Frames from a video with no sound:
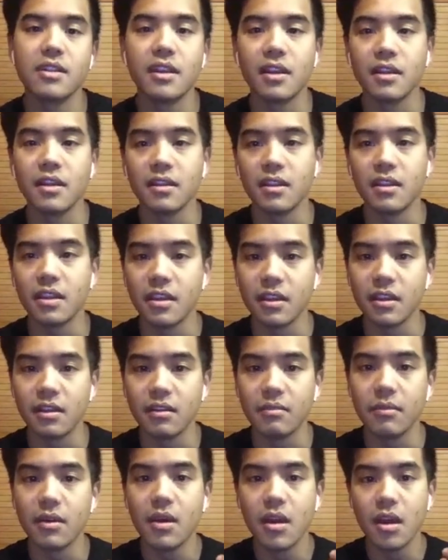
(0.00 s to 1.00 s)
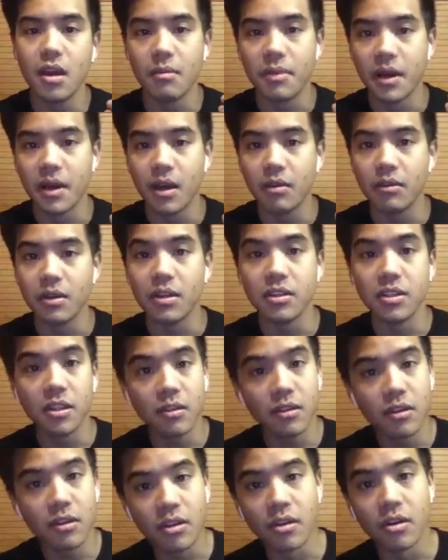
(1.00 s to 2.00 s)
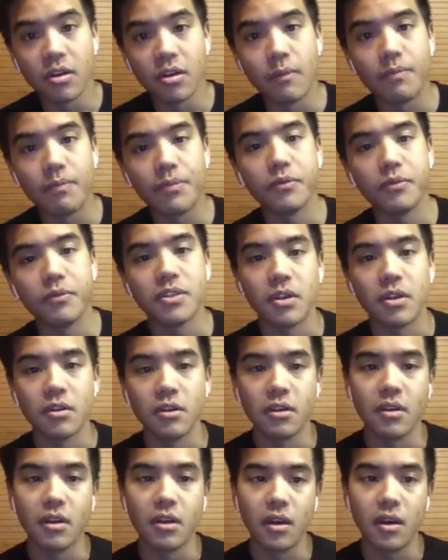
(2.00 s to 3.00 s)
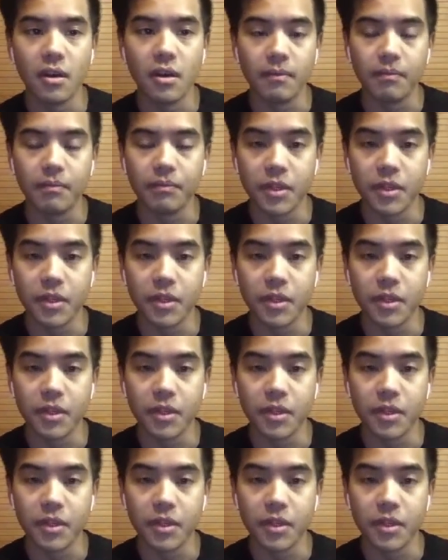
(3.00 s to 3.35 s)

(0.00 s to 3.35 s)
and then about a year ago we started um,